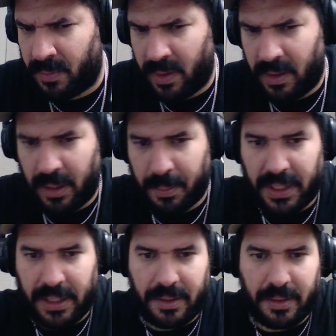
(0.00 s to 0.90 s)

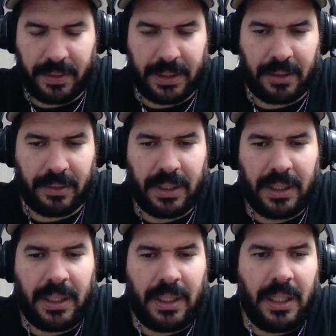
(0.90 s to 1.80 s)
Updates. All right, no.
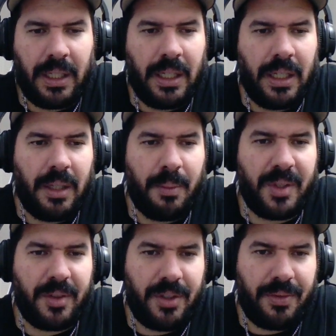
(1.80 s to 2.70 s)

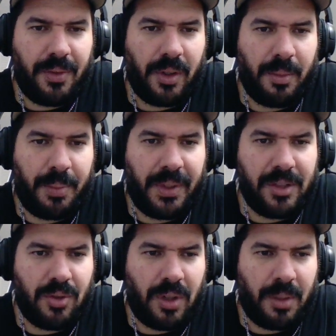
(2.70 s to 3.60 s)
Bishop c4, putting
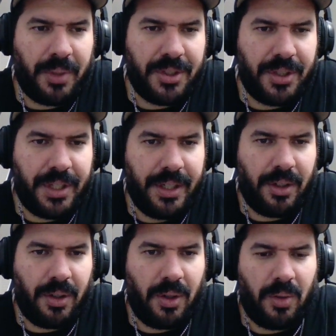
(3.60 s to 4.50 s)
strong pressure
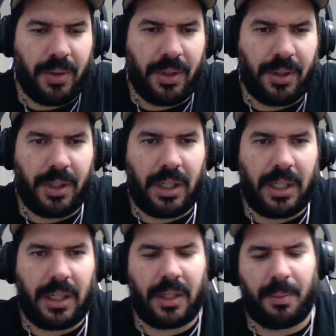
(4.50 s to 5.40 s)
here over
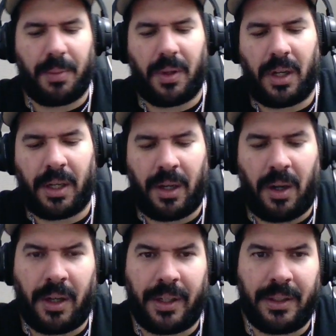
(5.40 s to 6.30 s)
the pawn
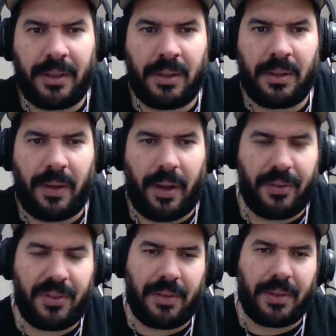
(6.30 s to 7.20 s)
on
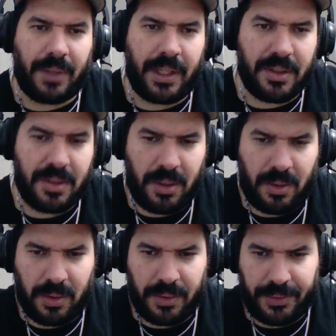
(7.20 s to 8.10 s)
f7, right? So
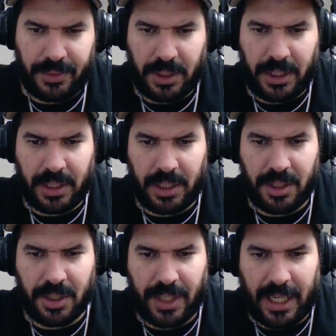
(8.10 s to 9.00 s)
you think you could
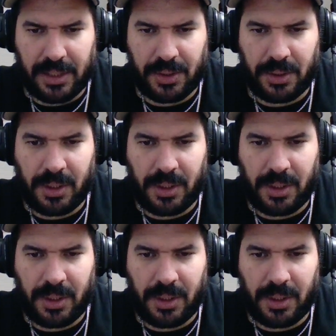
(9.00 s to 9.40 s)
just castle.